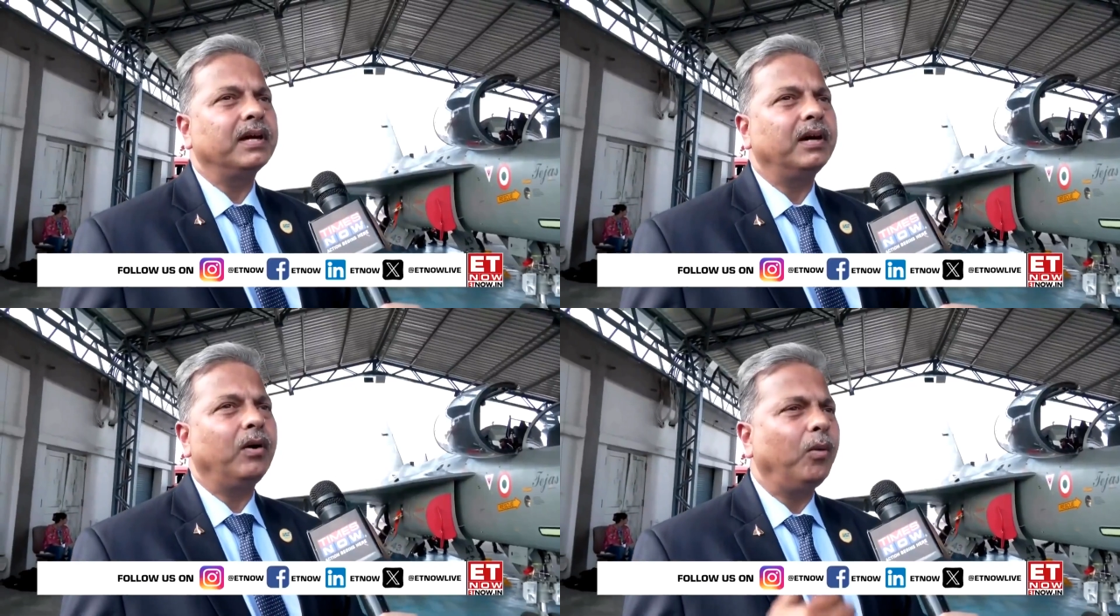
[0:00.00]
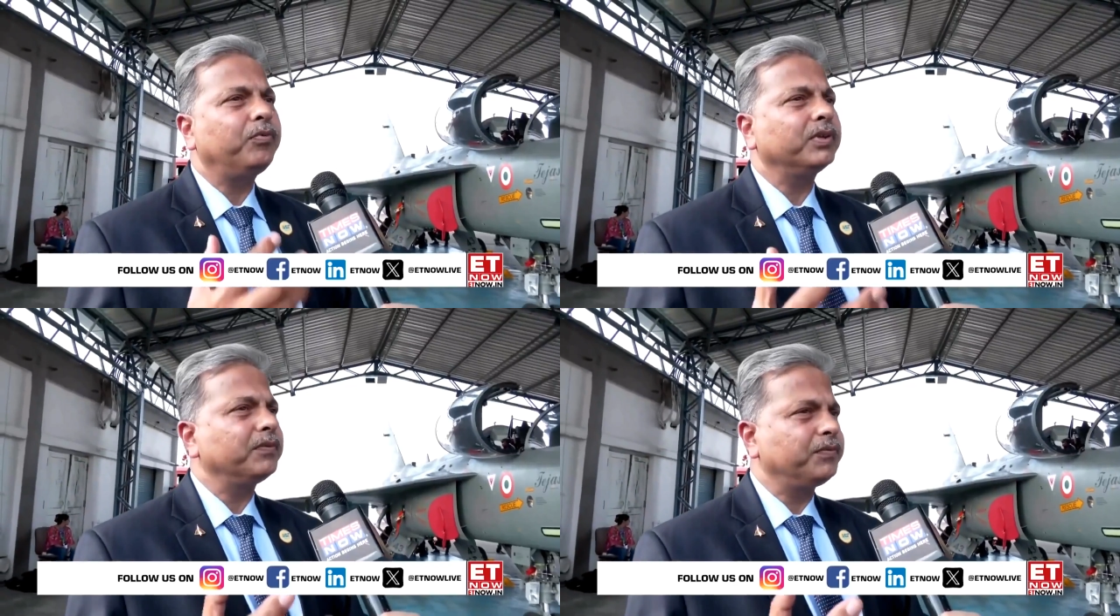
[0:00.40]
hope
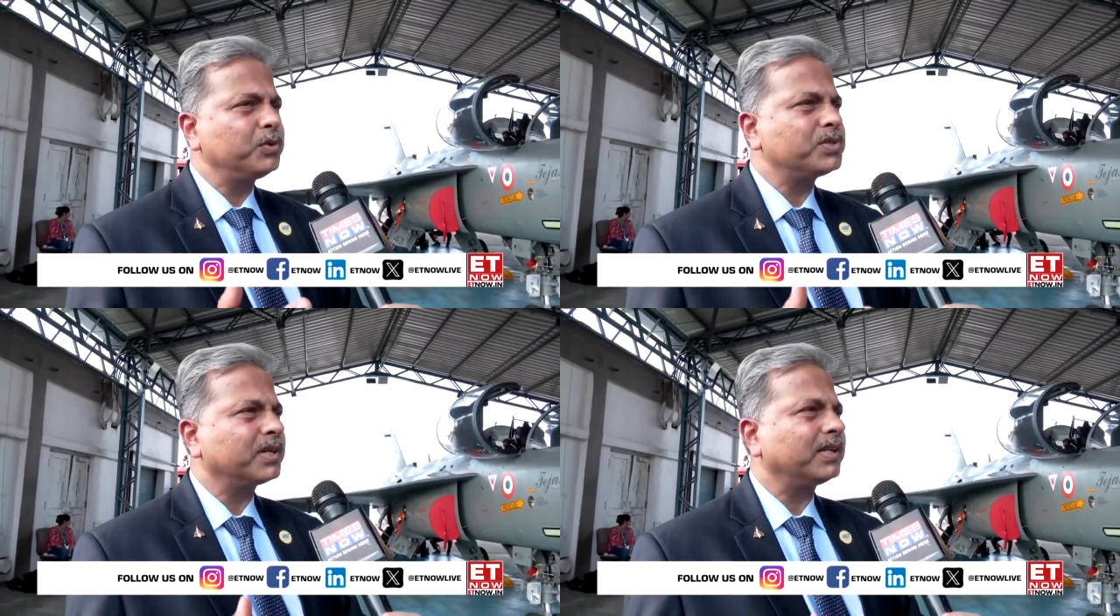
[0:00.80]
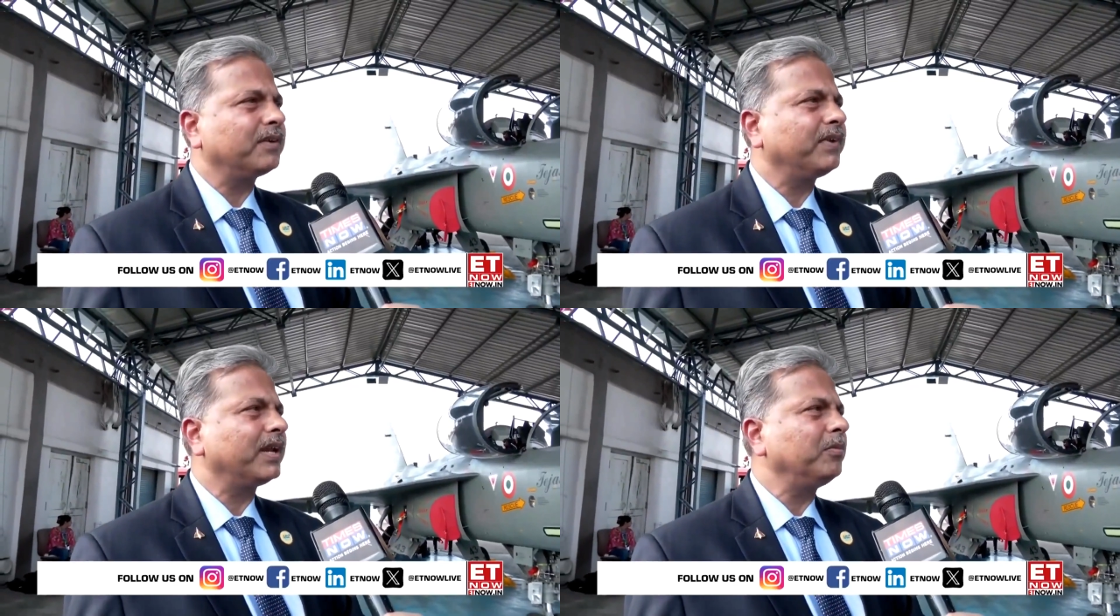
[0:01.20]
for the future
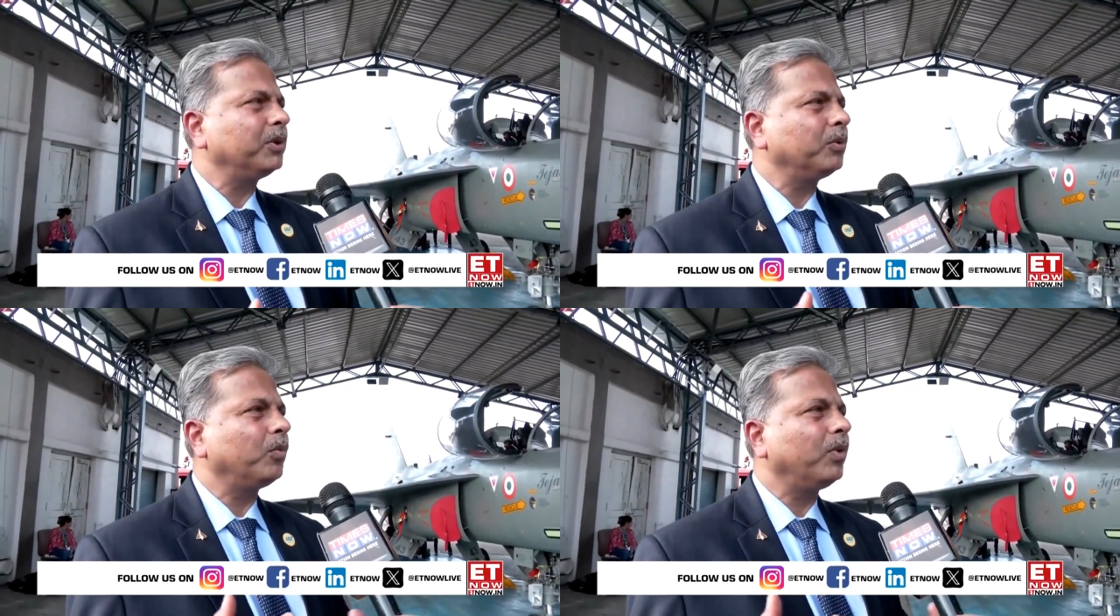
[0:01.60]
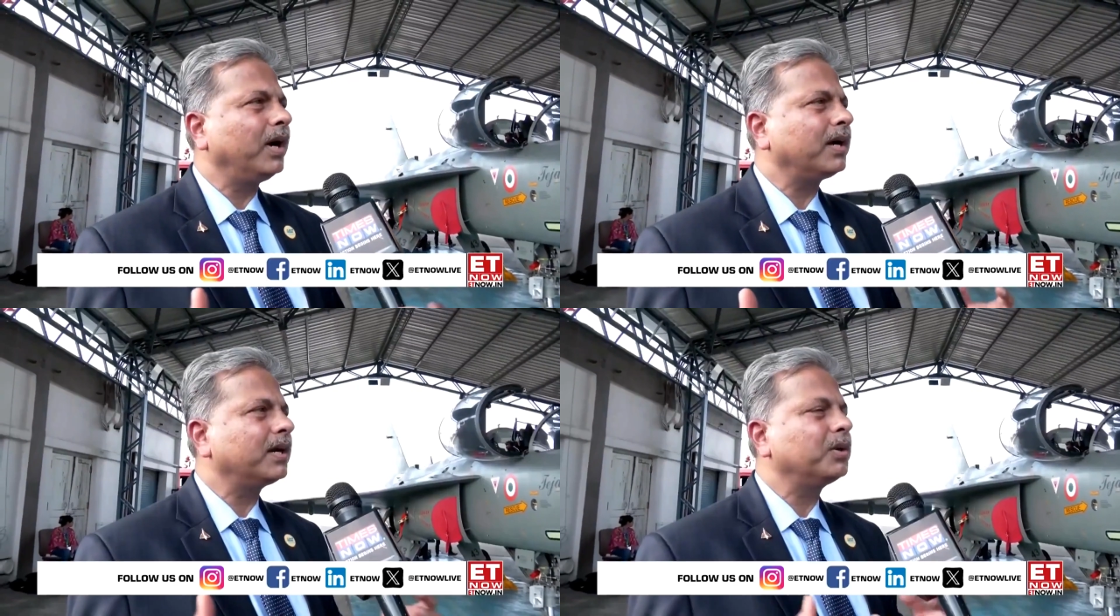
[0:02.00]
that we are able to
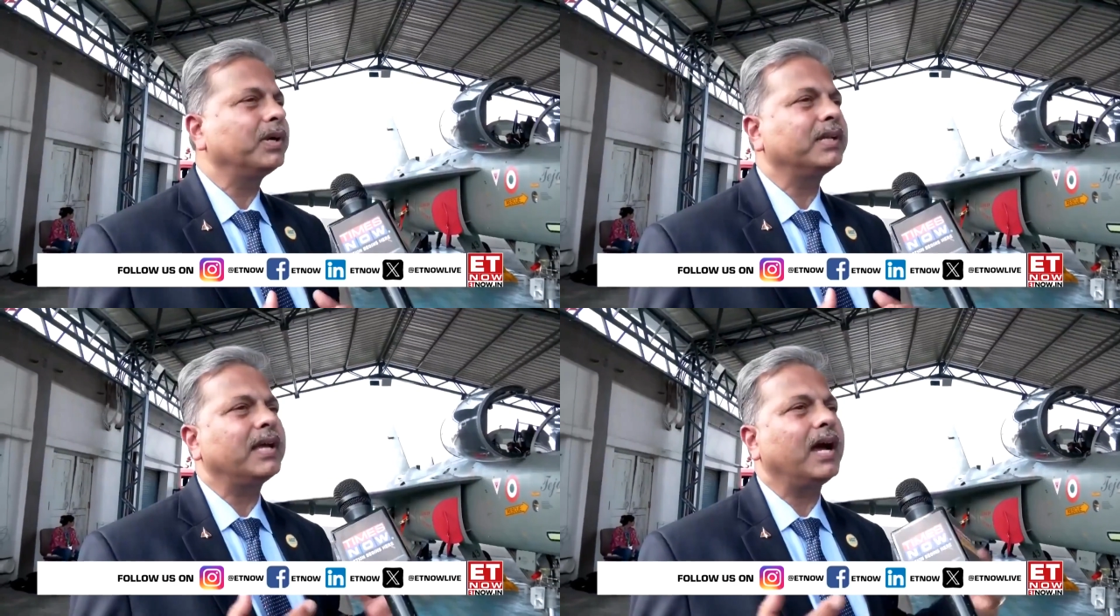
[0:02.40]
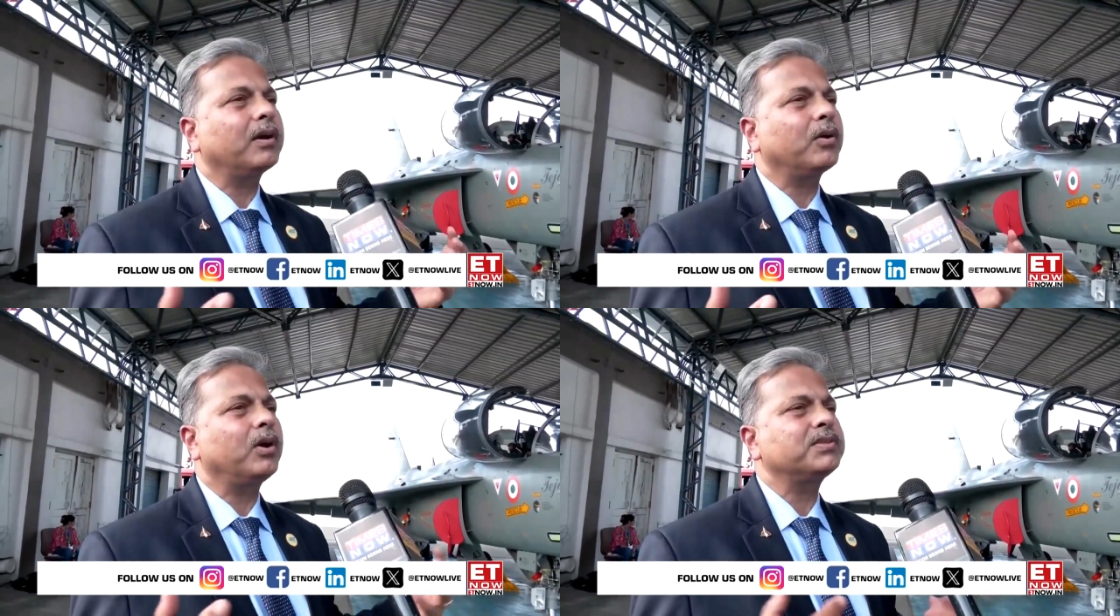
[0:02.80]
work together
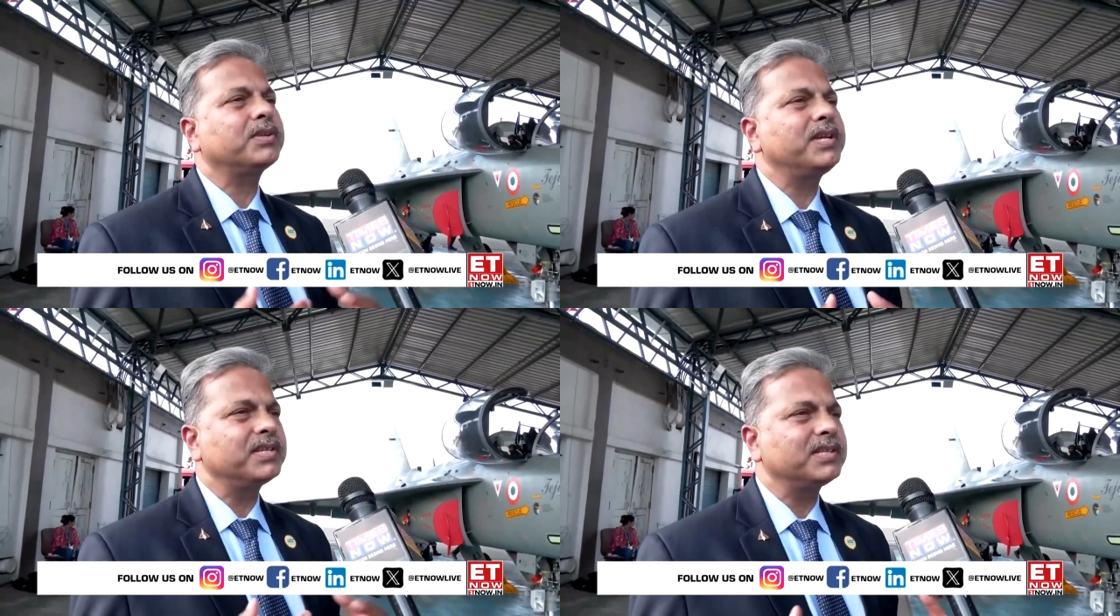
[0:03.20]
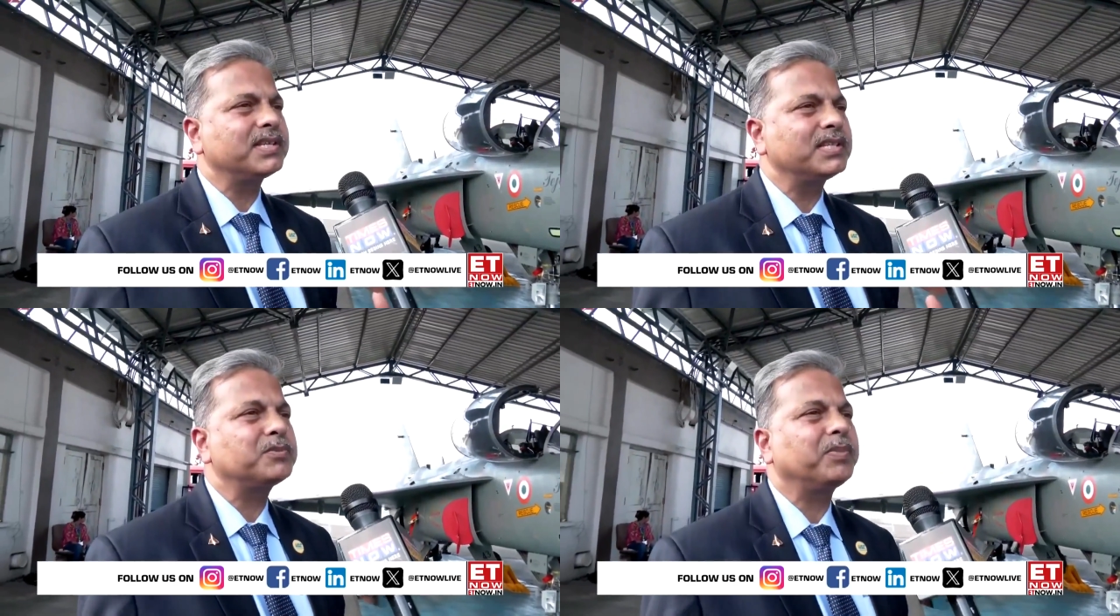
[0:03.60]
across
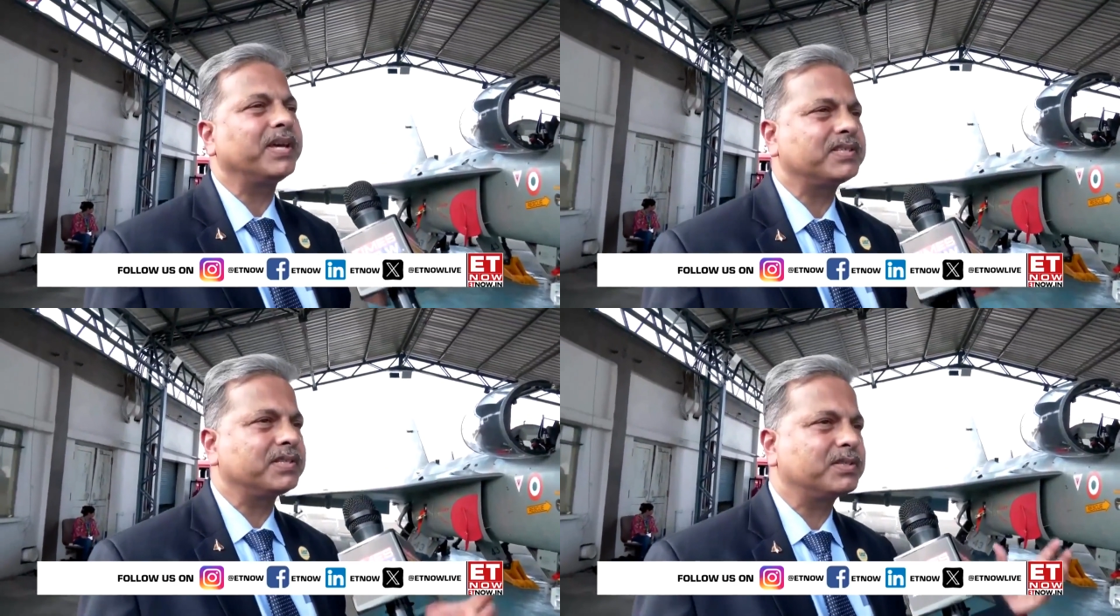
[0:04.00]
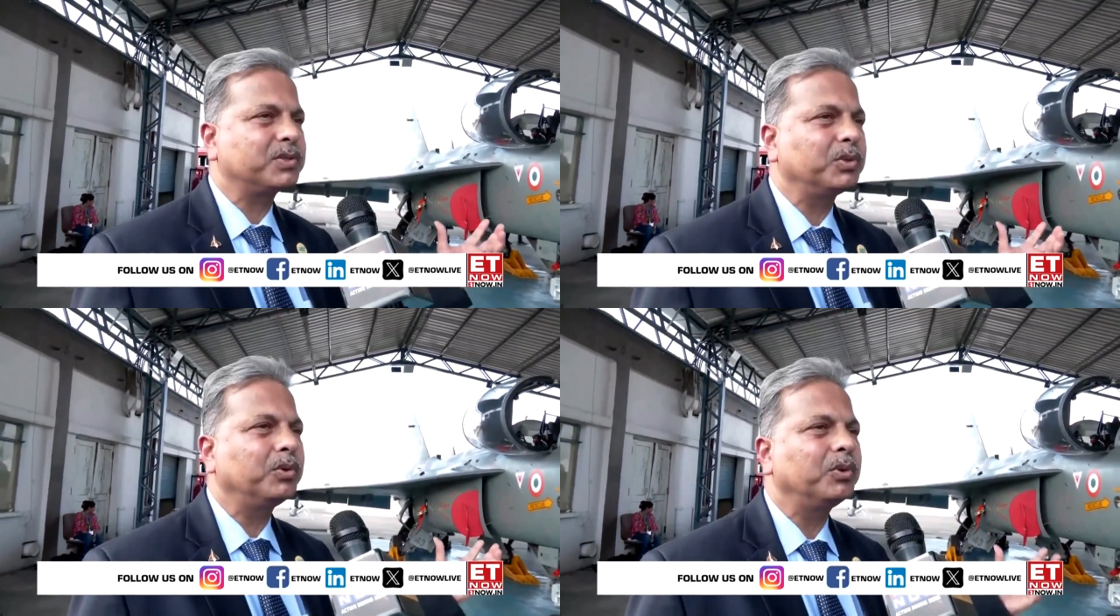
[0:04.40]
regions and spaces
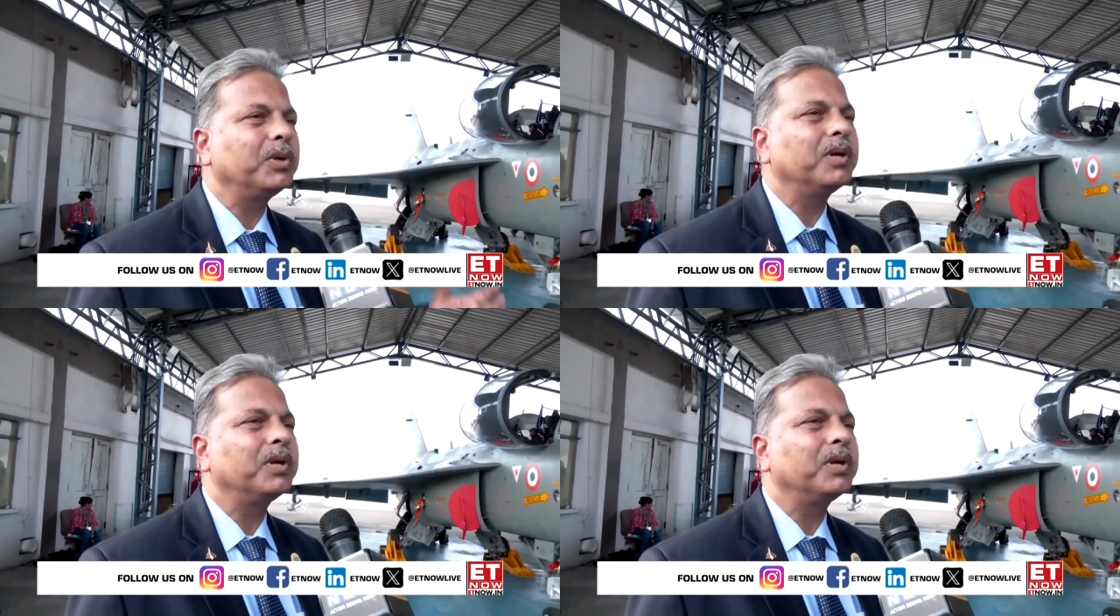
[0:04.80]
to